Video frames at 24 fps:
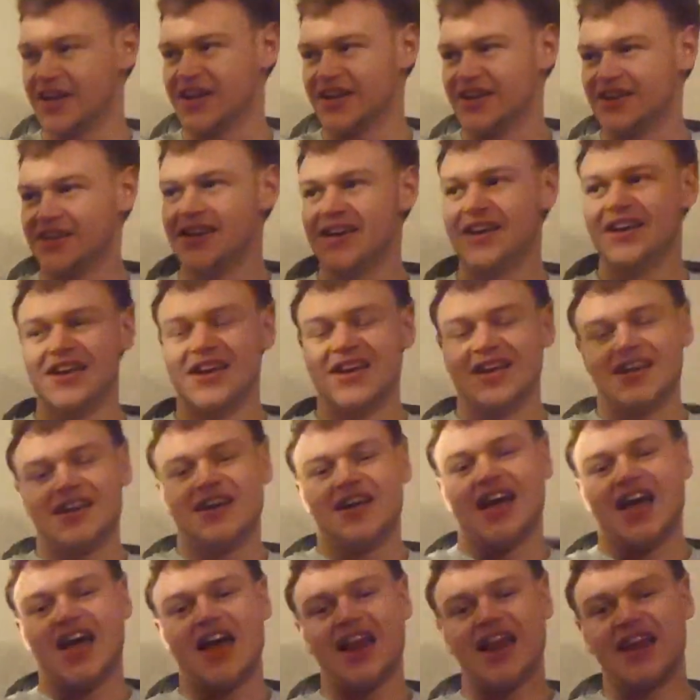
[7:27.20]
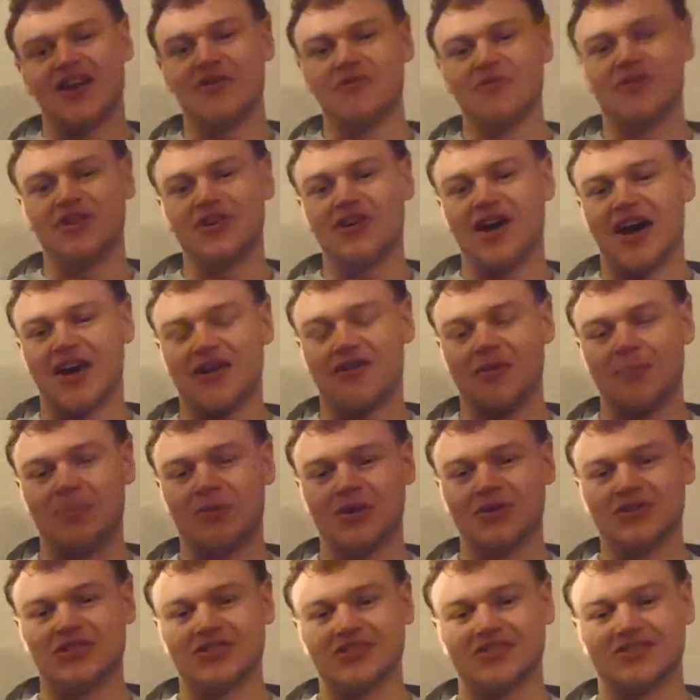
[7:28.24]
identity, and I didn't really know how to
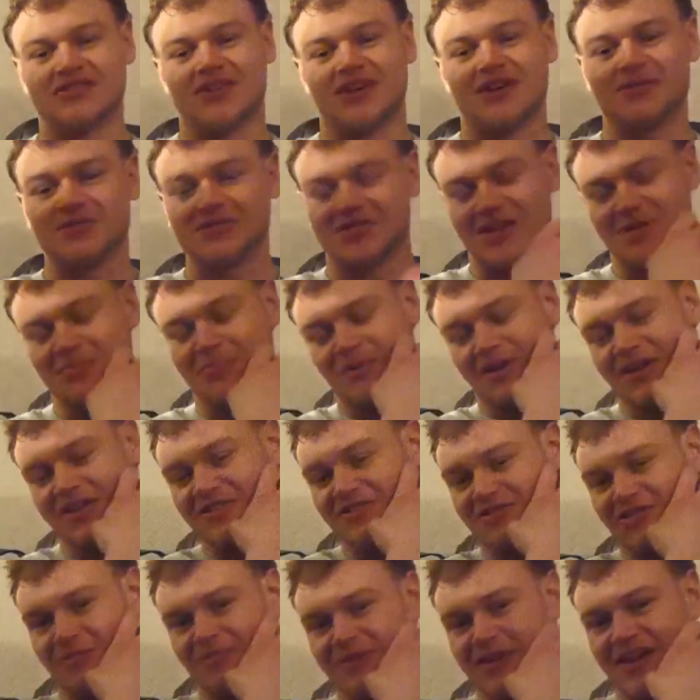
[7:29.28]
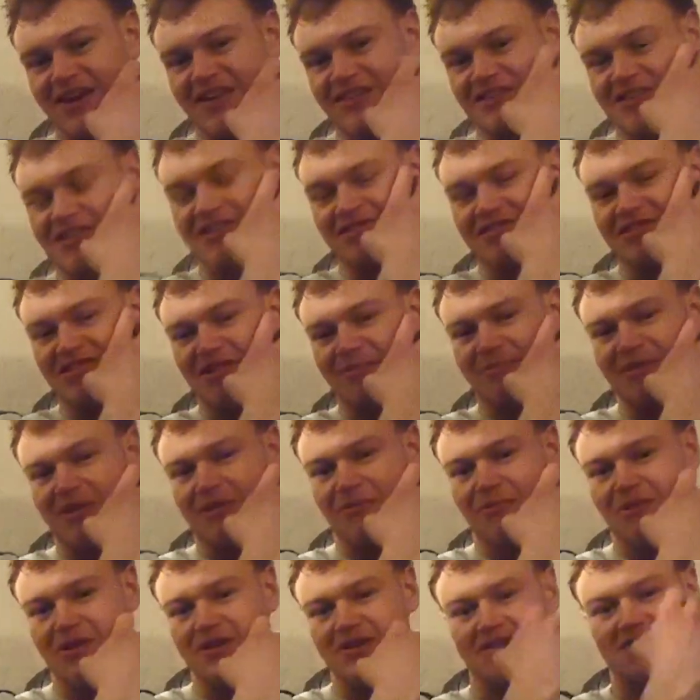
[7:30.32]
approach it, so I was like brainstorming ideas, and I'm
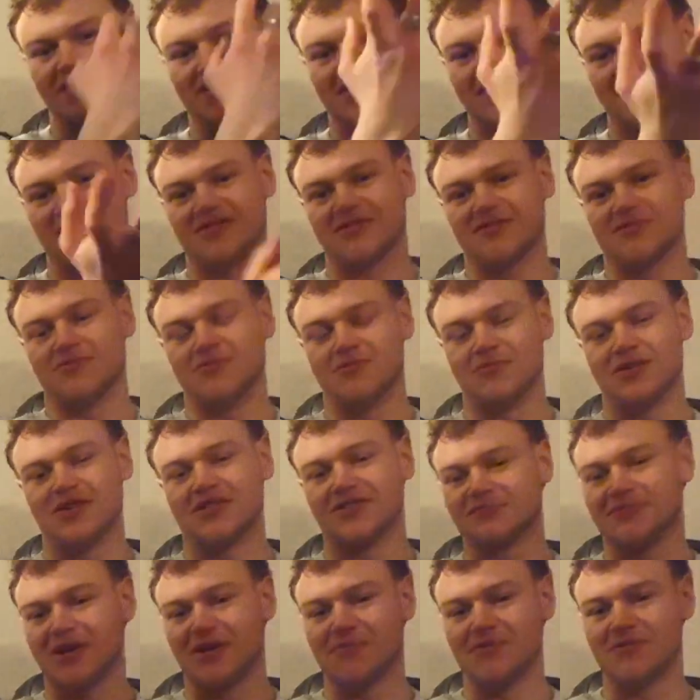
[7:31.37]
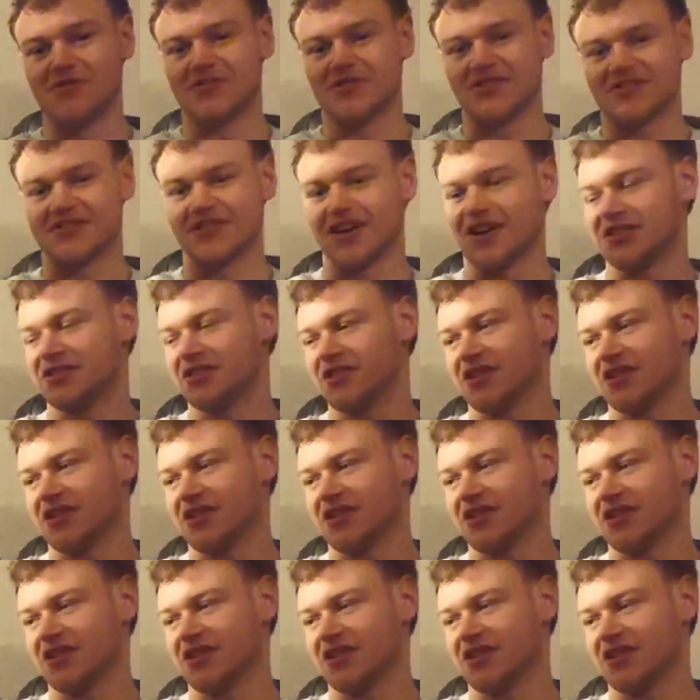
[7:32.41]
like, what does my music